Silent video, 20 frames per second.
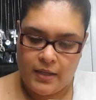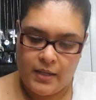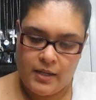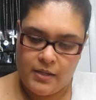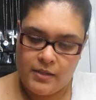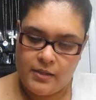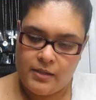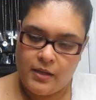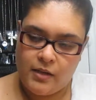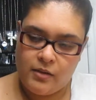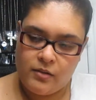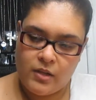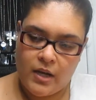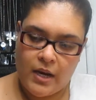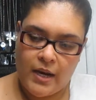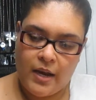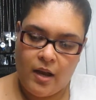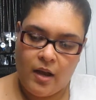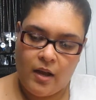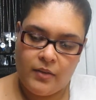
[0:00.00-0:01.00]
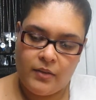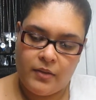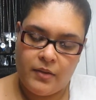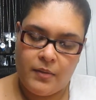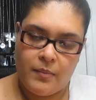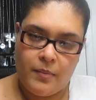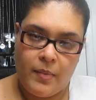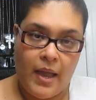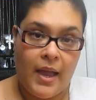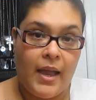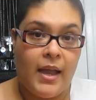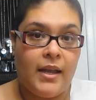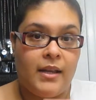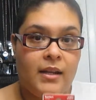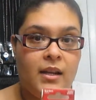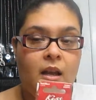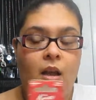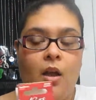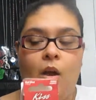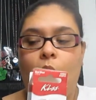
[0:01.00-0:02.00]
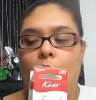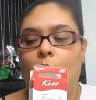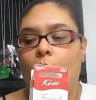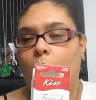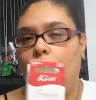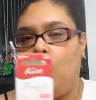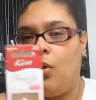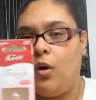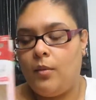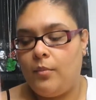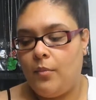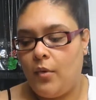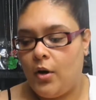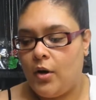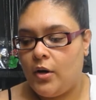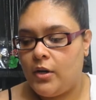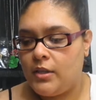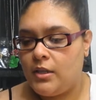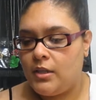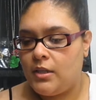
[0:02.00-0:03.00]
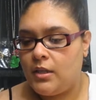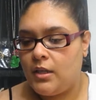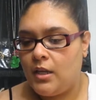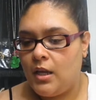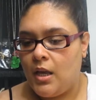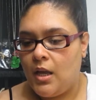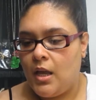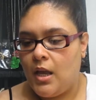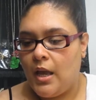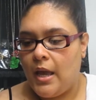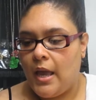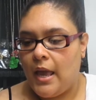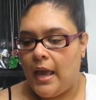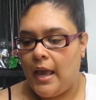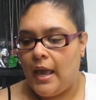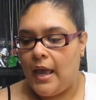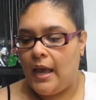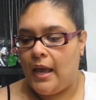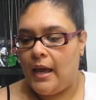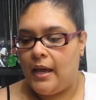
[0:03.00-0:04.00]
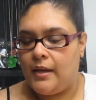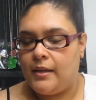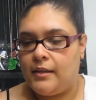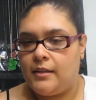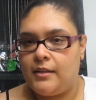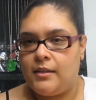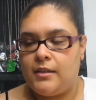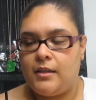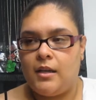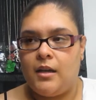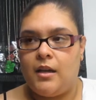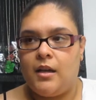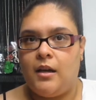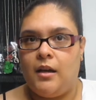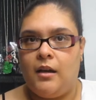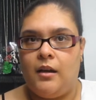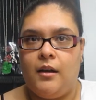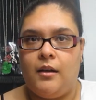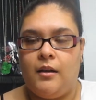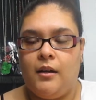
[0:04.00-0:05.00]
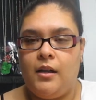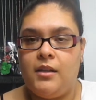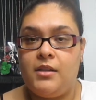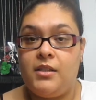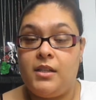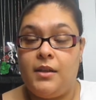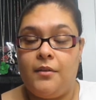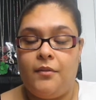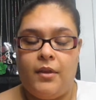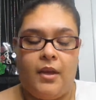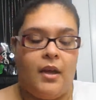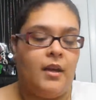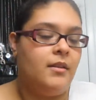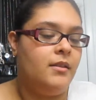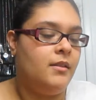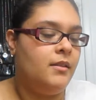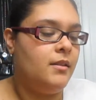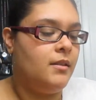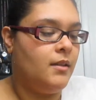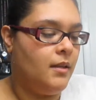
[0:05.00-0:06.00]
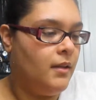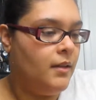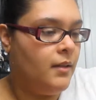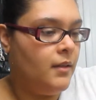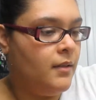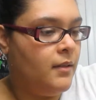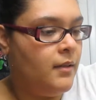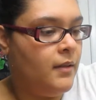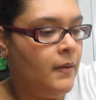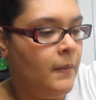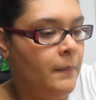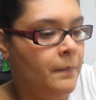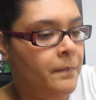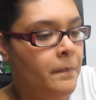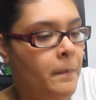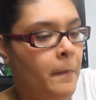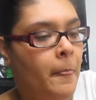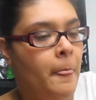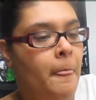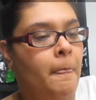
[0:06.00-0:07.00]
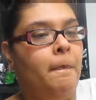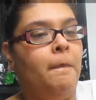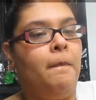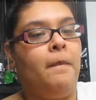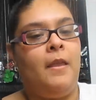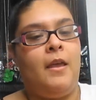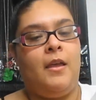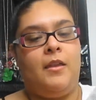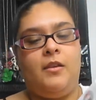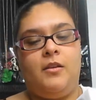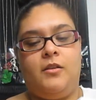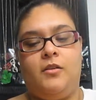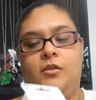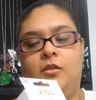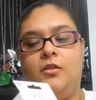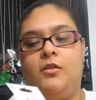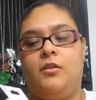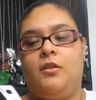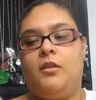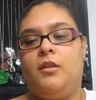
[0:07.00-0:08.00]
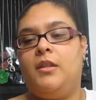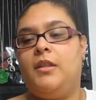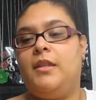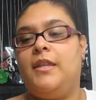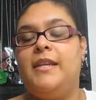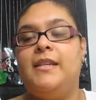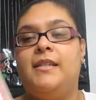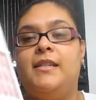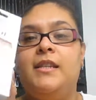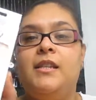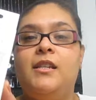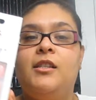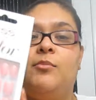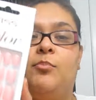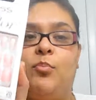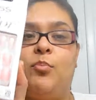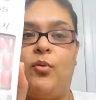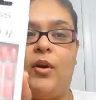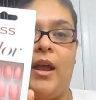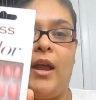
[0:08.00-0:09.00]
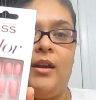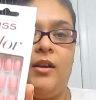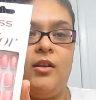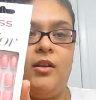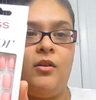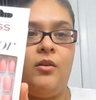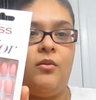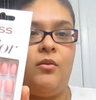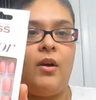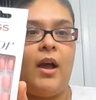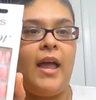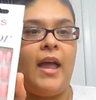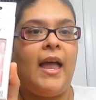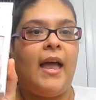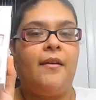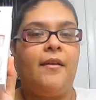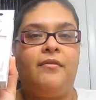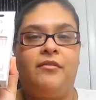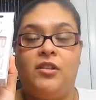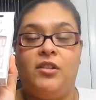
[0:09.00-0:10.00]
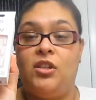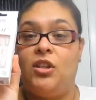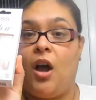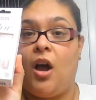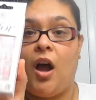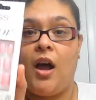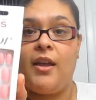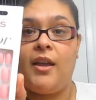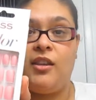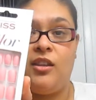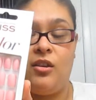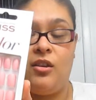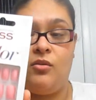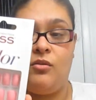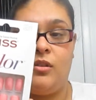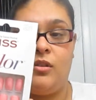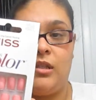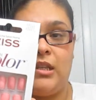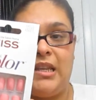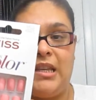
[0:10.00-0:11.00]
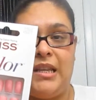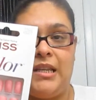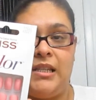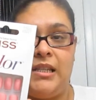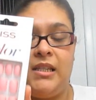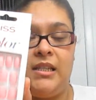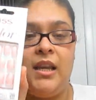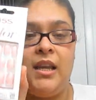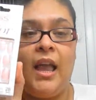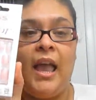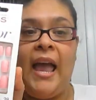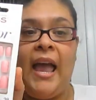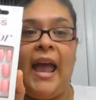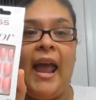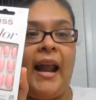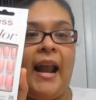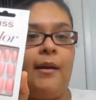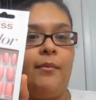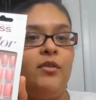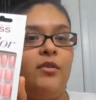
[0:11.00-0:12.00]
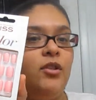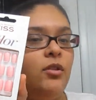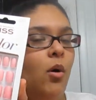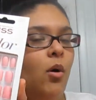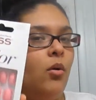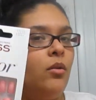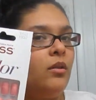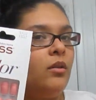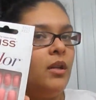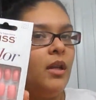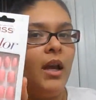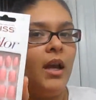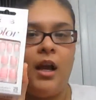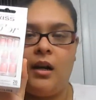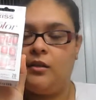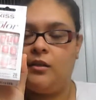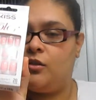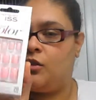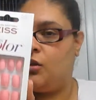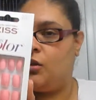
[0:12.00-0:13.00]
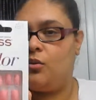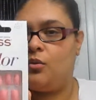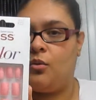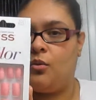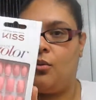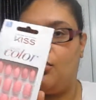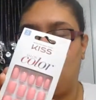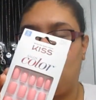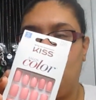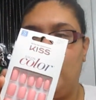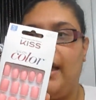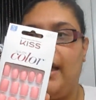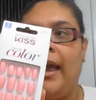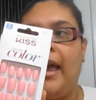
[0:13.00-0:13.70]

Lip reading: Kiss nails, I got them at Walmart and CVS. This is brand new. I have not used these, and I'm totally gonna do